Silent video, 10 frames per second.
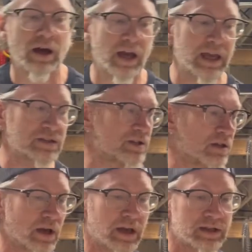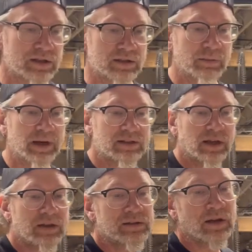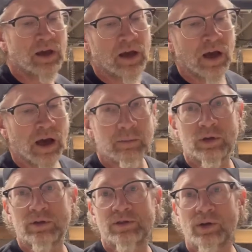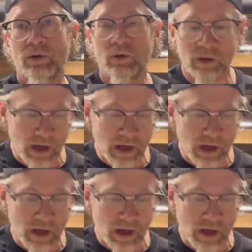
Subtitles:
guess this makes sense. I'm gonna use the whole